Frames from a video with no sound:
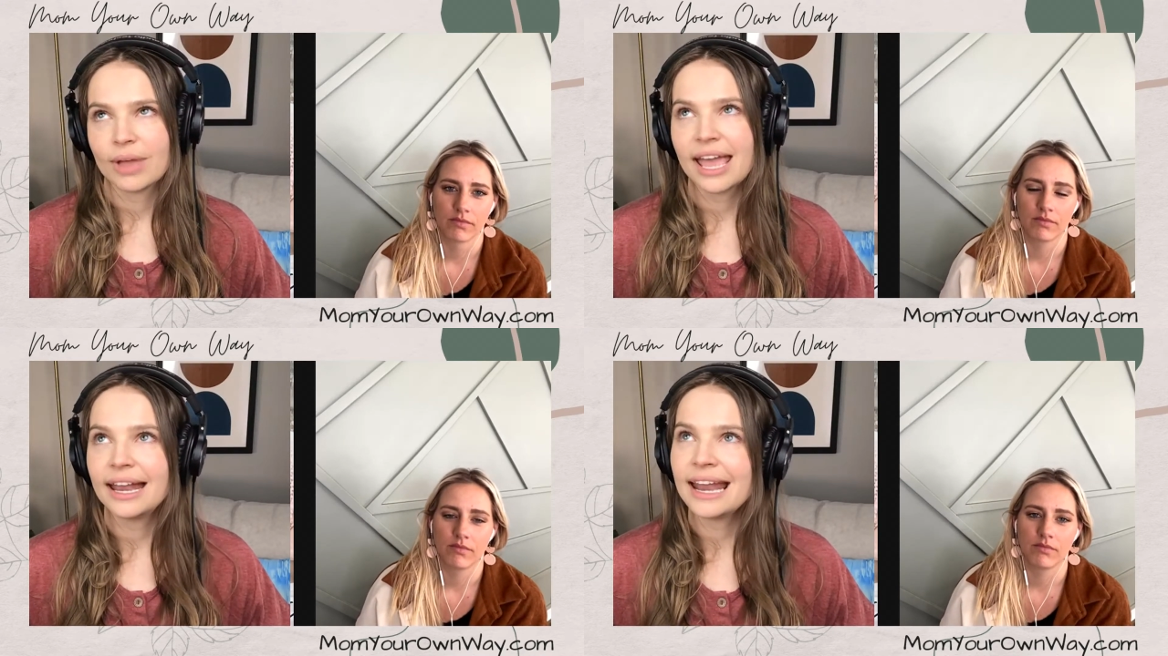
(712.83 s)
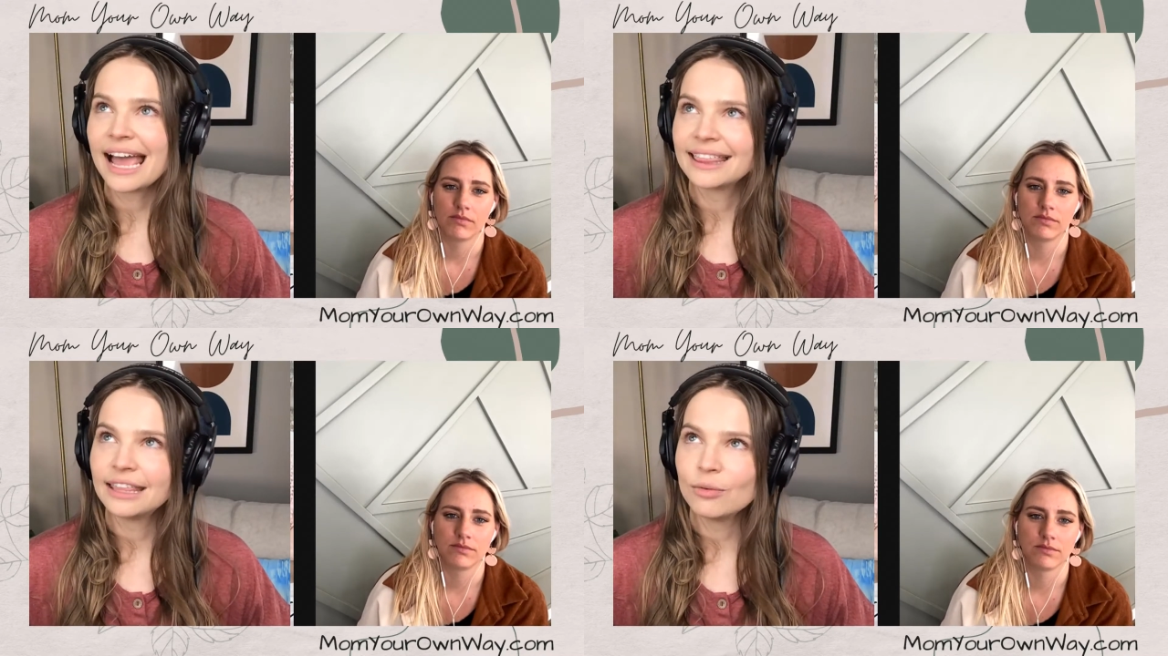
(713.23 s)
Speaker 1: and
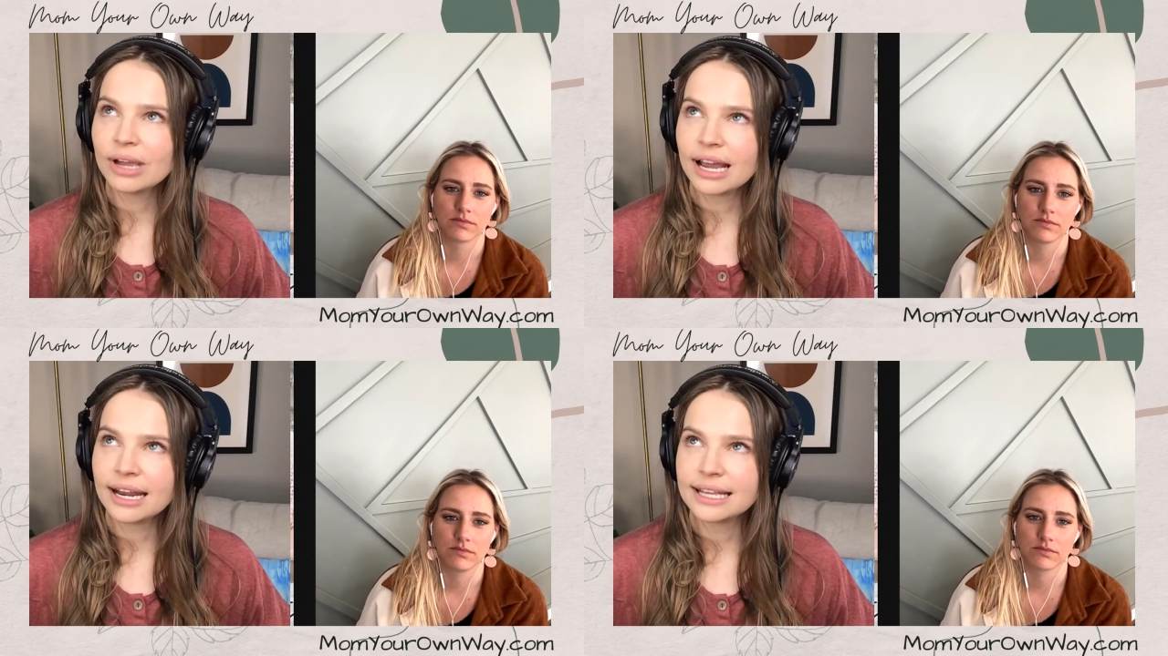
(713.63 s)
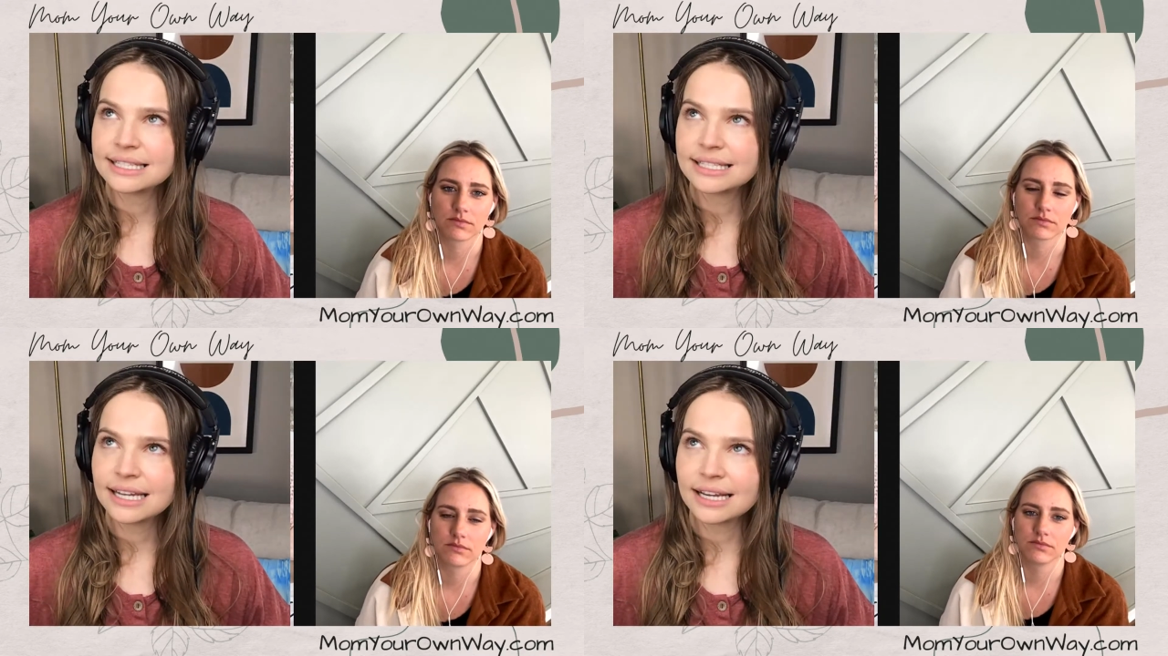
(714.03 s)
I think we kind of get
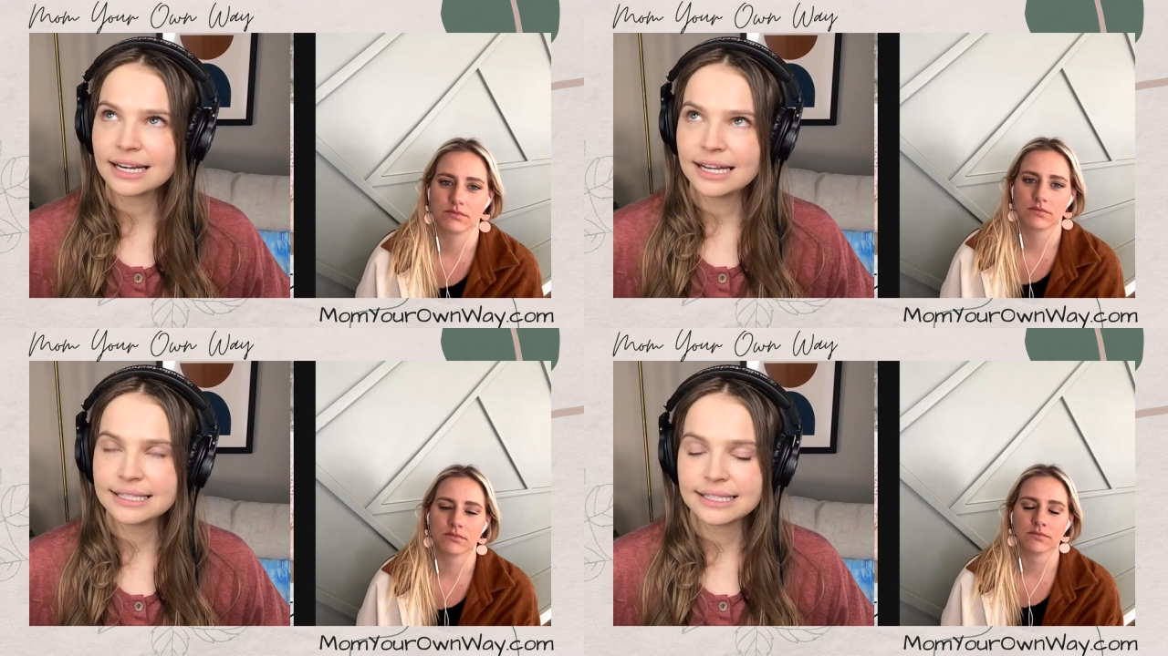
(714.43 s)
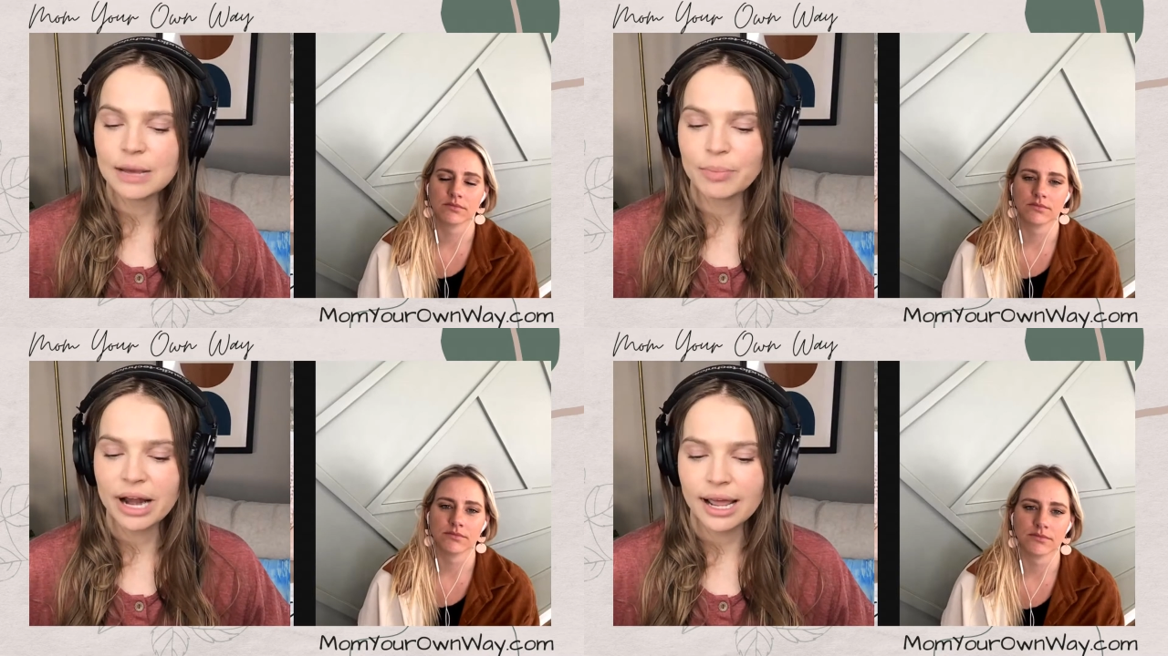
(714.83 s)
stuck in it,
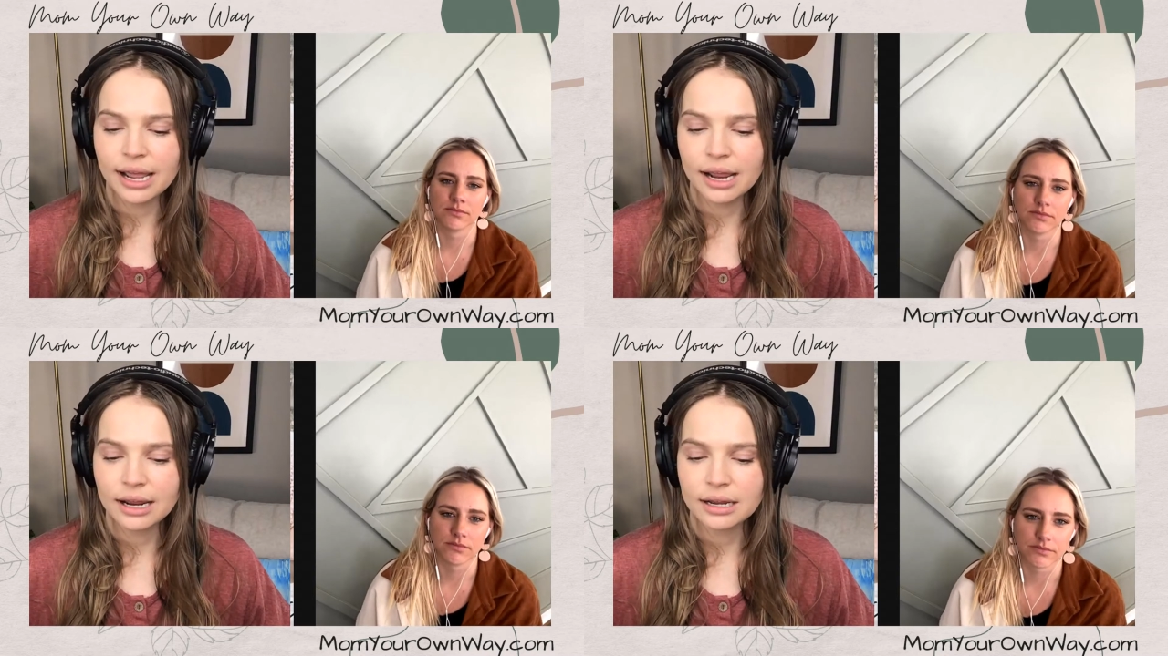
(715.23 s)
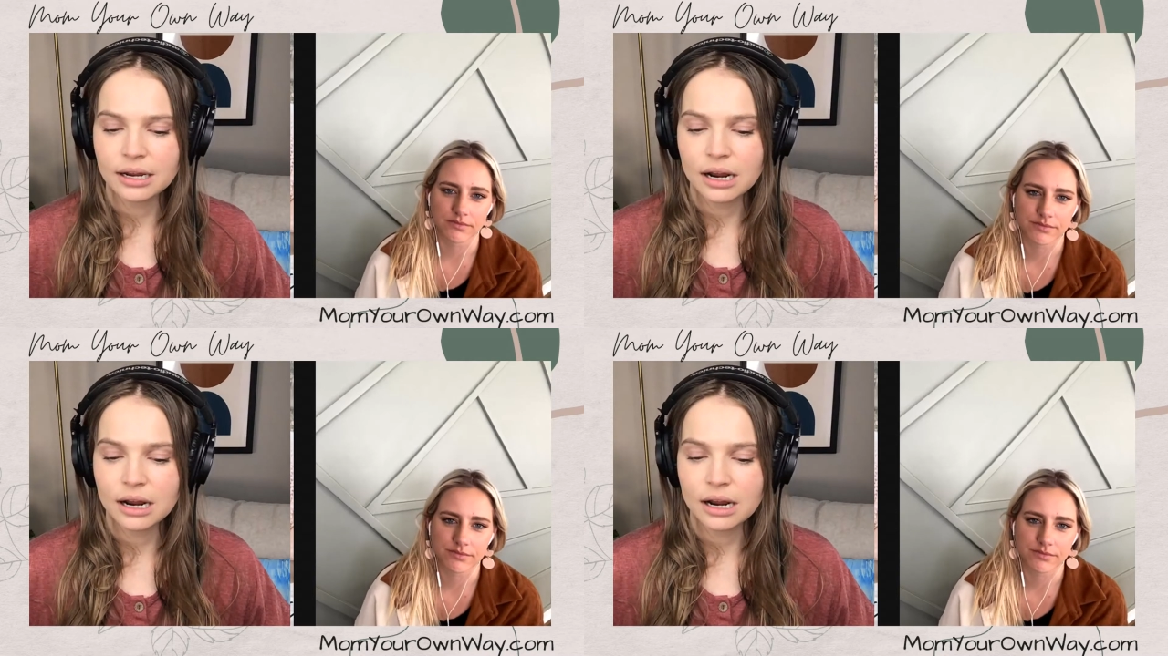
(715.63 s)
but I,